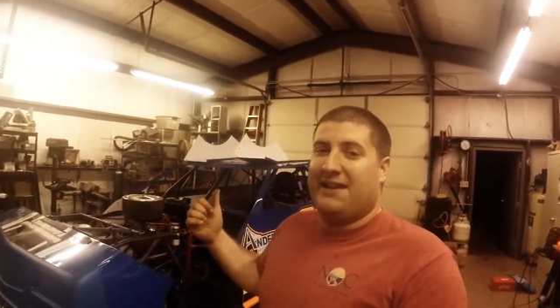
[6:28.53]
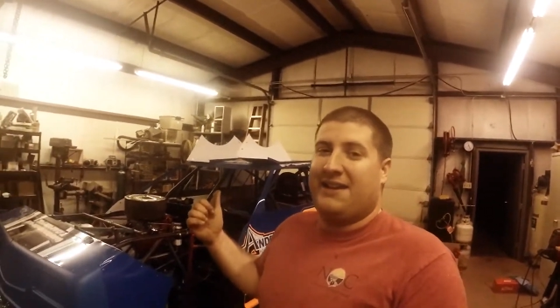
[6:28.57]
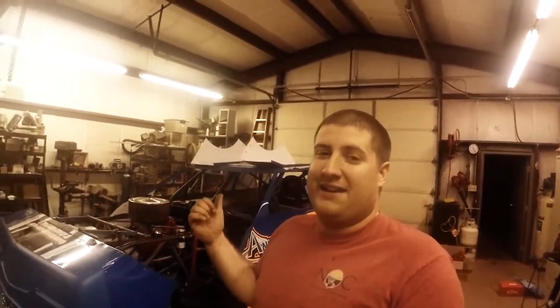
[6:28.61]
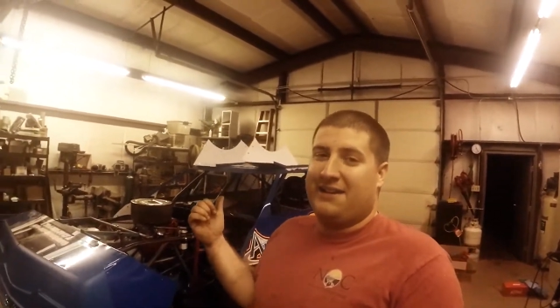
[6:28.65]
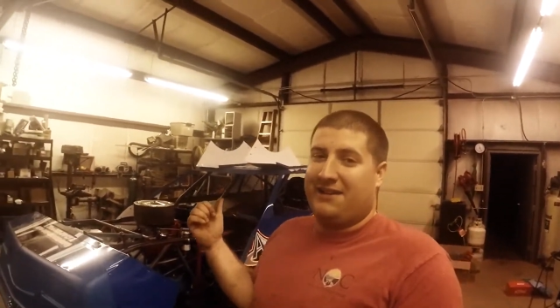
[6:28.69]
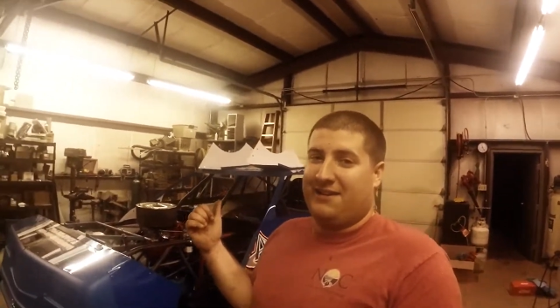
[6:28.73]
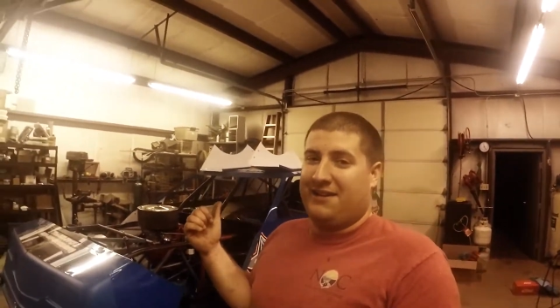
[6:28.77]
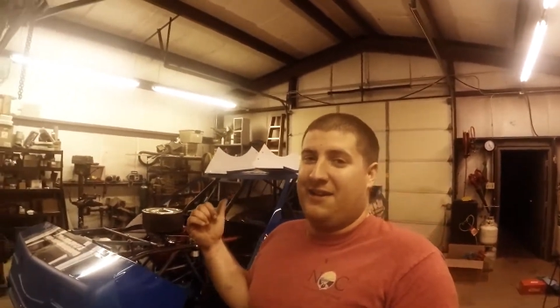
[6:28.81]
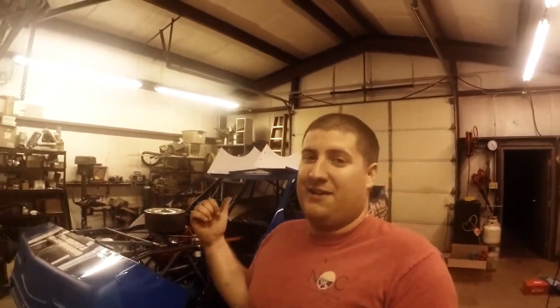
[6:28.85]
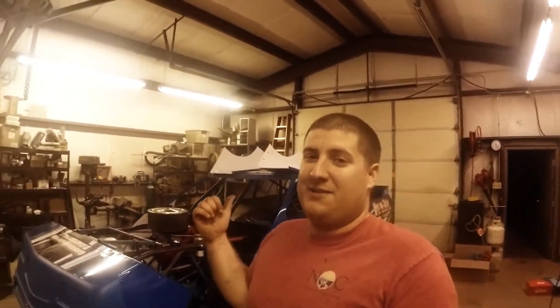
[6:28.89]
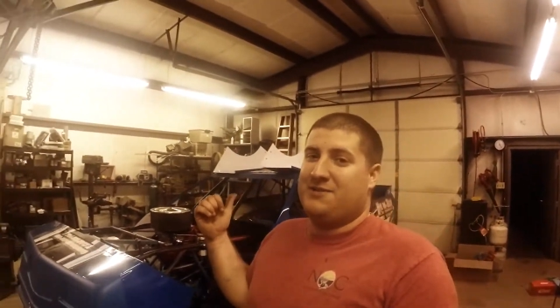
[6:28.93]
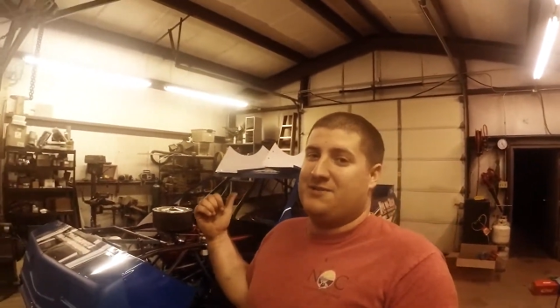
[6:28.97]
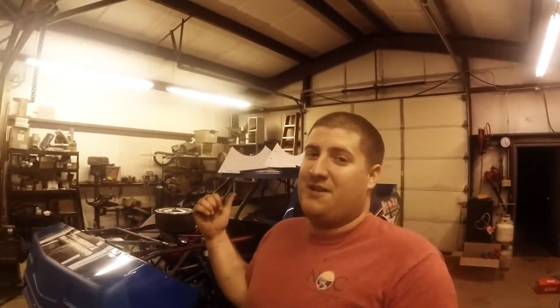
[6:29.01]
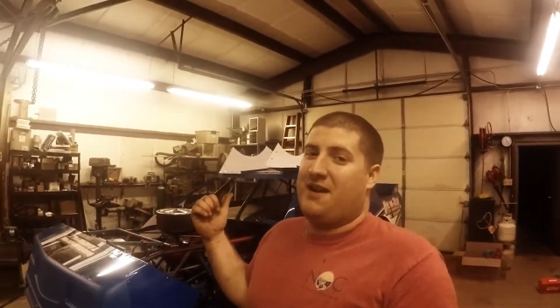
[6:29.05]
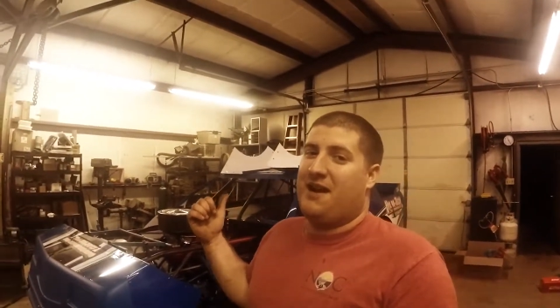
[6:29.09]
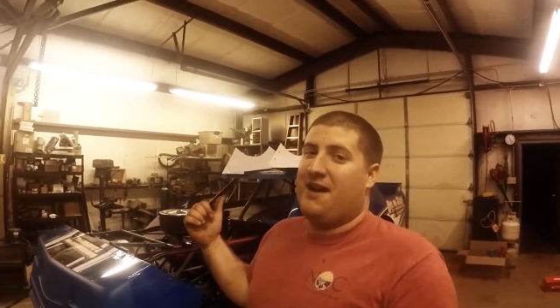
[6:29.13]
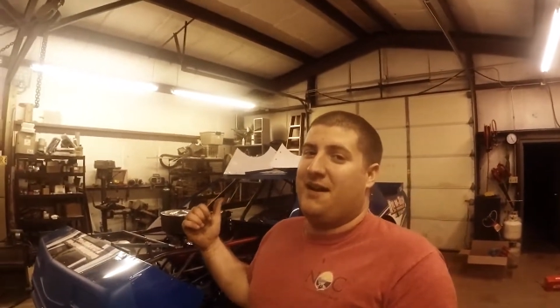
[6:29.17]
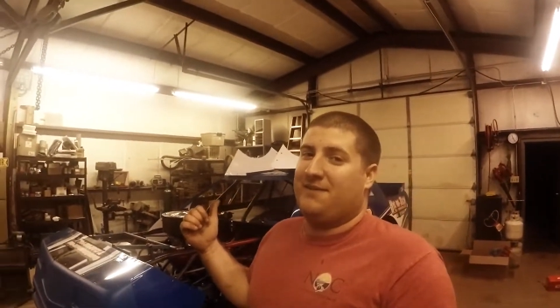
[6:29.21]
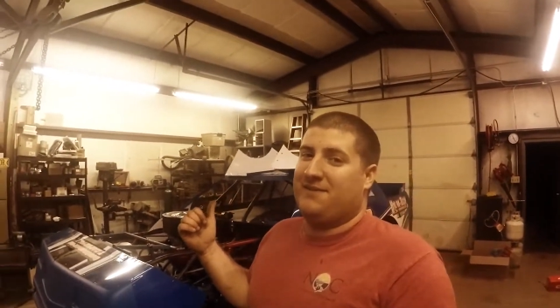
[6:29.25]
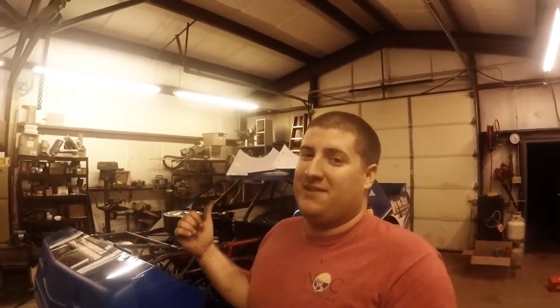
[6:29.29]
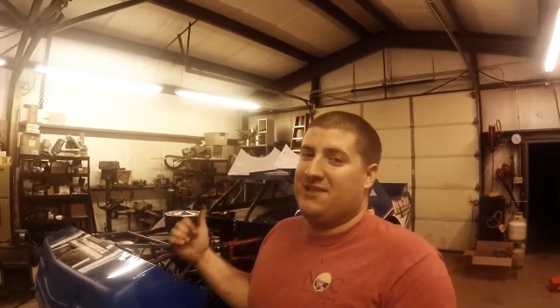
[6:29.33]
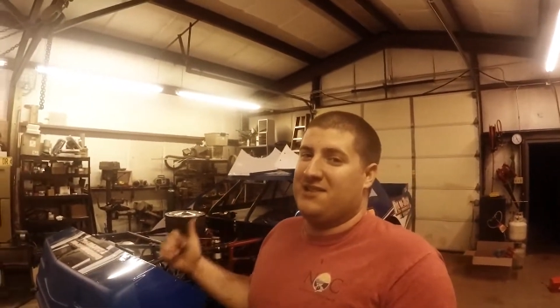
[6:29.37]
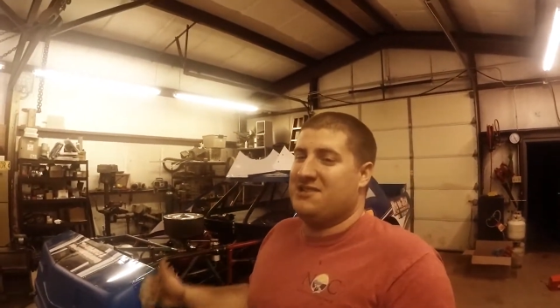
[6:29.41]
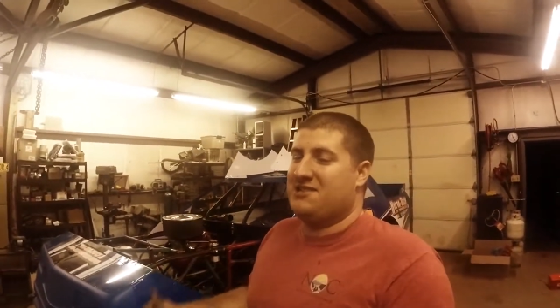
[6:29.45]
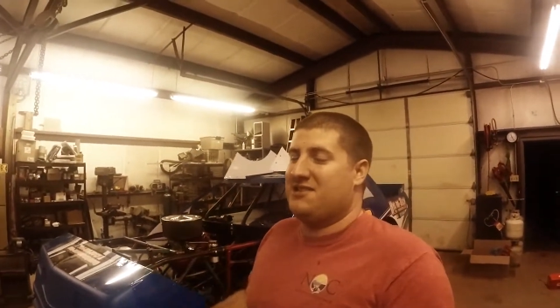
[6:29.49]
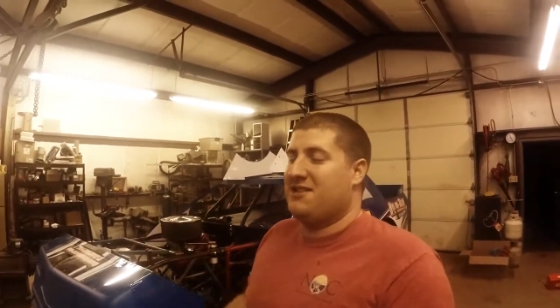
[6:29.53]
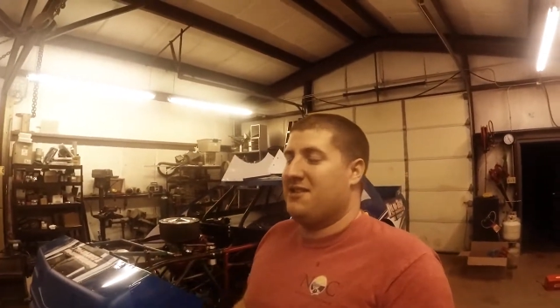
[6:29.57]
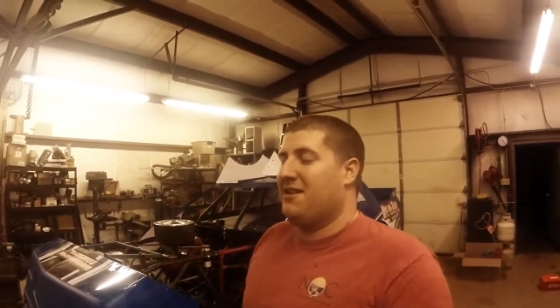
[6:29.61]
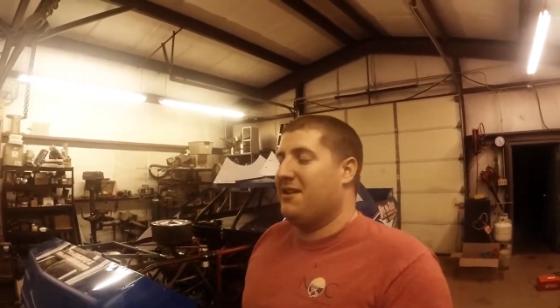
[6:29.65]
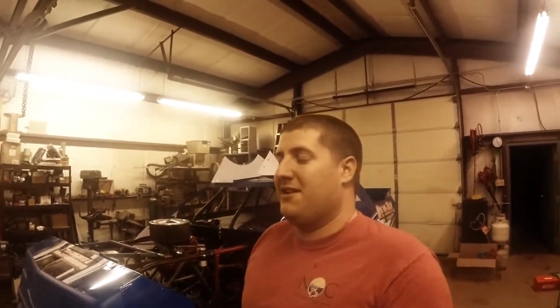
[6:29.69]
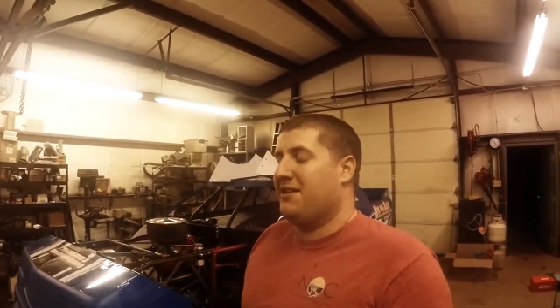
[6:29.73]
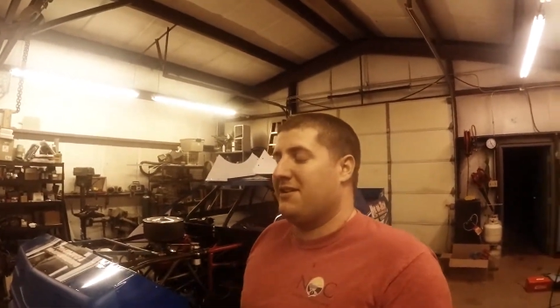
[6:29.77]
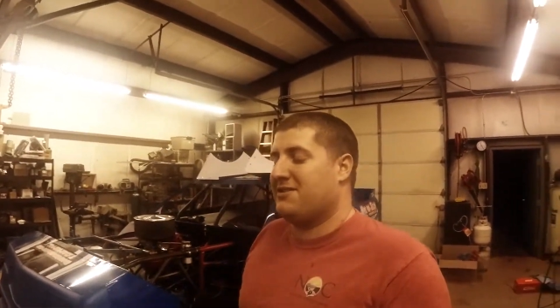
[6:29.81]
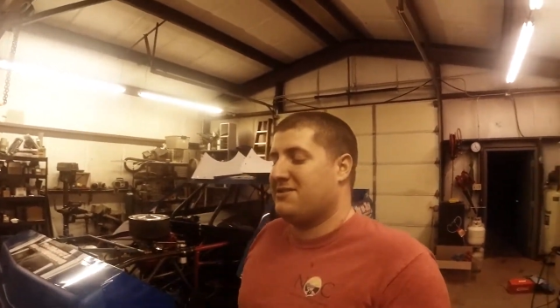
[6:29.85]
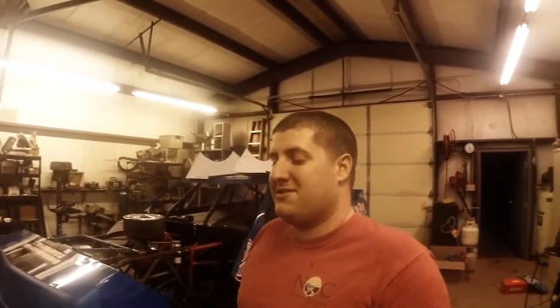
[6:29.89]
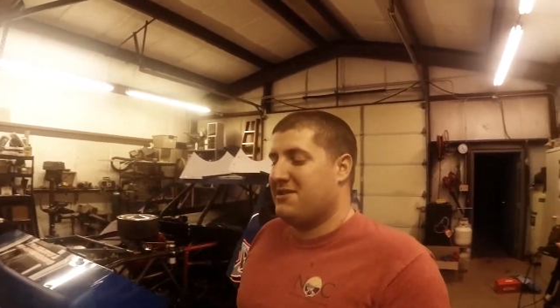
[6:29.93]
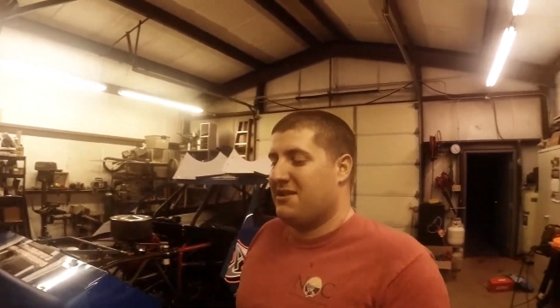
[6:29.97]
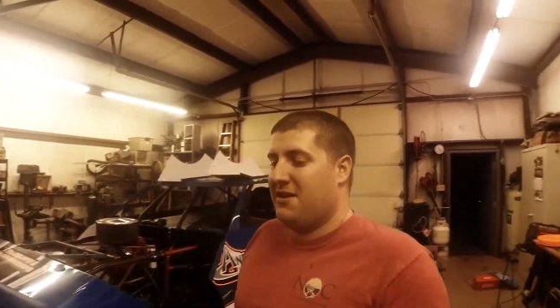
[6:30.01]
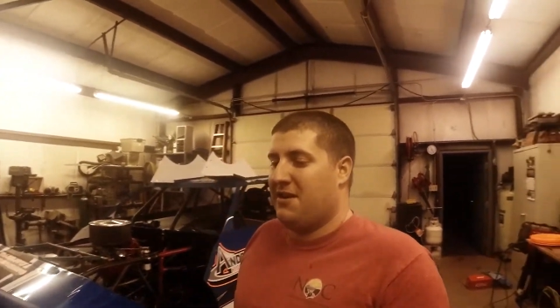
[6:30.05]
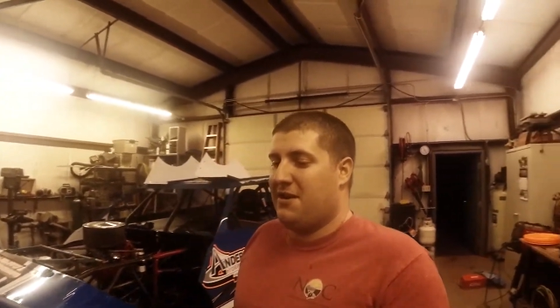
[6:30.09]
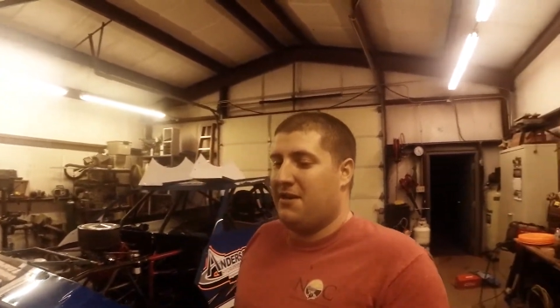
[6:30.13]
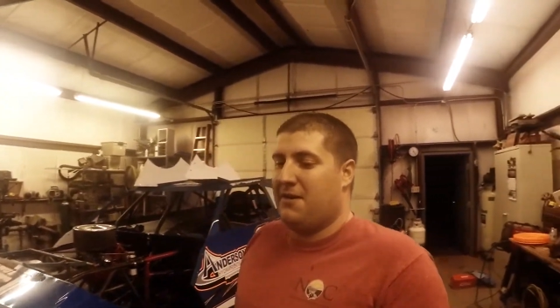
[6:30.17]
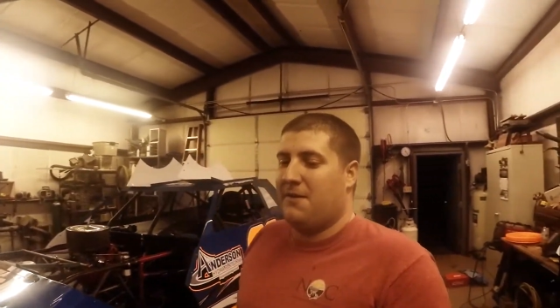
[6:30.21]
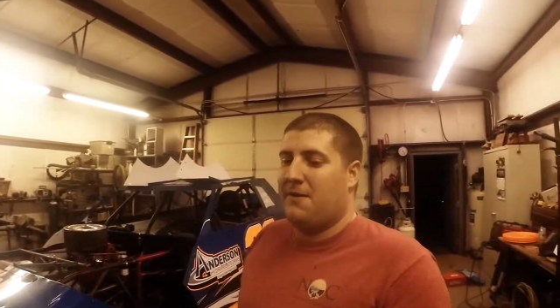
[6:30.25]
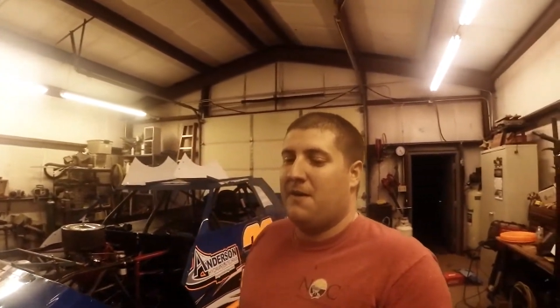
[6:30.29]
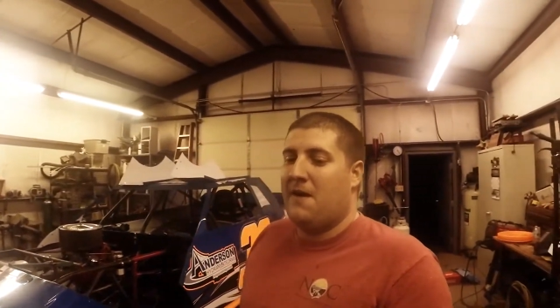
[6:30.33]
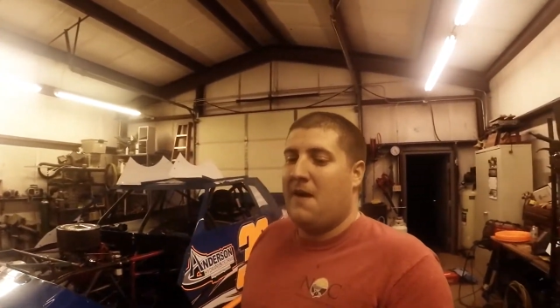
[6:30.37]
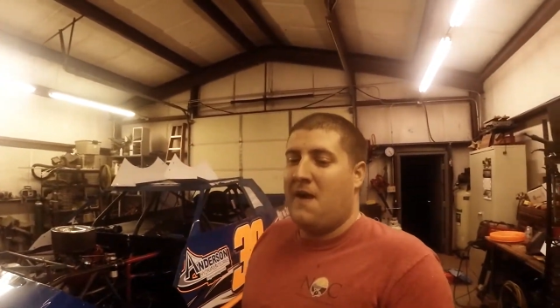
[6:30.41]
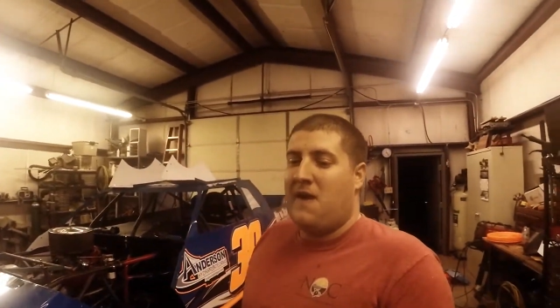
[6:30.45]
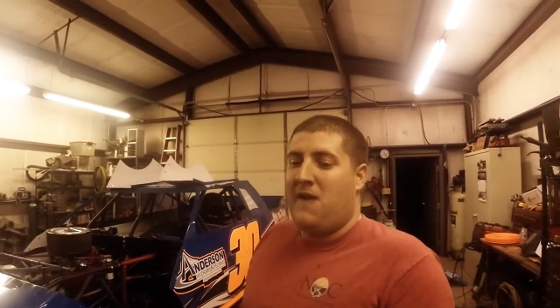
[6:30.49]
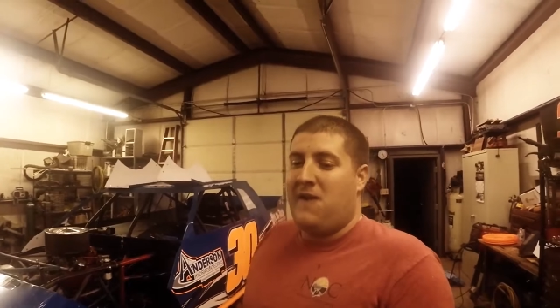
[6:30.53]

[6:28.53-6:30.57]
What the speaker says: get to go drive this thing. So,